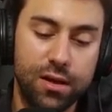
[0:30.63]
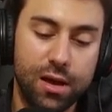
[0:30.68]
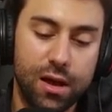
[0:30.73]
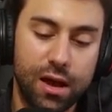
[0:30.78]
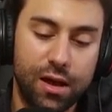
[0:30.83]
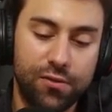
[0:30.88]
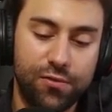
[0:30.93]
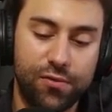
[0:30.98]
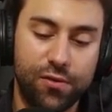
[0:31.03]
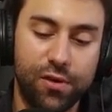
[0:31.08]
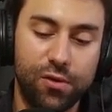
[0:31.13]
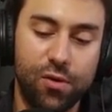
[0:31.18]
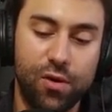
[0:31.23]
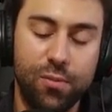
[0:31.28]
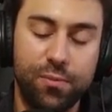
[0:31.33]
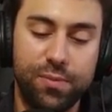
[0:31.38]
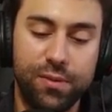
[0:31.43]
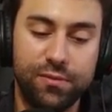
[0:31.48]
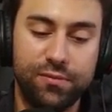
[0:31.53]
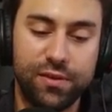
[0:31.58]
A
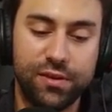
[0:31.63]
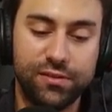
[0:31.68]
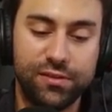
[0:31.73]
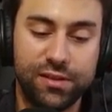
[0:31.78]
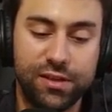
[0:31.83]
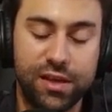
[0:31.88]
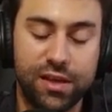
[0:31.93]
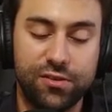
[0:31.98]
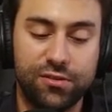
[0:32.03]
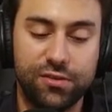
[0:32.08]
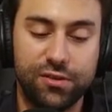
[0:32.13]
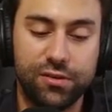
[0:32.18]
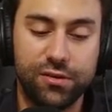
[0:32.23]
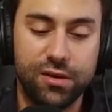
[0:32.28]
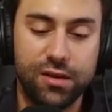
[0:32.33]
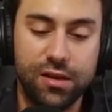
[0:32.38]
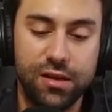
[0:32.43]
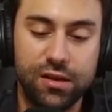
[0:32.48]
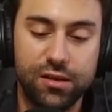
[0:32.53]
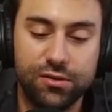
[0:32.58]
follow-up investigation.
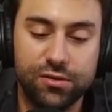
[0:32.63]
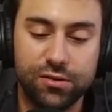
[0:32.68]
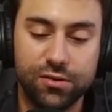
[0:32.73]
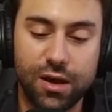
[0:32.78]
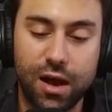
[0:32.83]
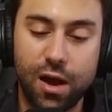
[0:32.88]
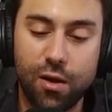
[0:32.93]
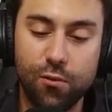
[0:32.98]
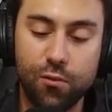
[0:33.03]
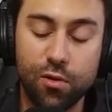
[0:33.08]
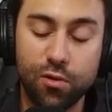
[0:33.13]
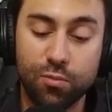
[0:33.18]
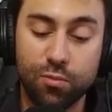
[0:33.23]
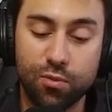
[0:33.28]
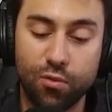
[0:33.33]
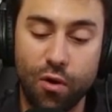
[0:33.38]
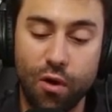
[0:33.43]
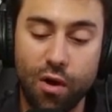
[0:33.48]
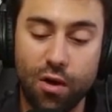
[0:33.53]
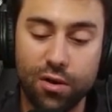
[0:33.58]
So now we're
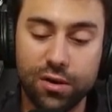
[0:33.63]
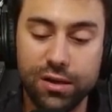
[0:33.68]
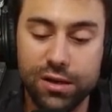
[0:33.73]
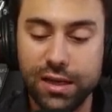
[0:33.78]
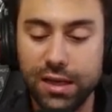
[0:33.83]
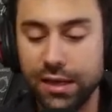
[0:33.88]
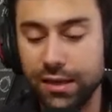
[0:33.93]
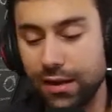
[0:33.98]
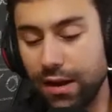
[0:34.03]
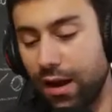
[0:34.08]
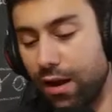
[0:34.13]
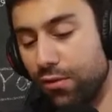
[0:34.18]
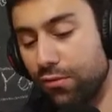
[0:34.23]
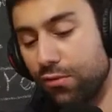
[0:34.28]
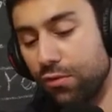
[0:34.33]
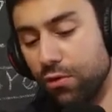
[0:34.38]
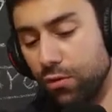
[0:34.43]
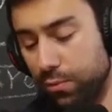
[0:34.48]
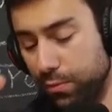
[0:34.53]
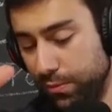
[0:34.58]
broadening our
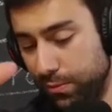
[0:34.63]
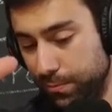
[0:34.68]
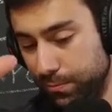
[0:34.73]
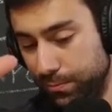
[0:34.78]
group.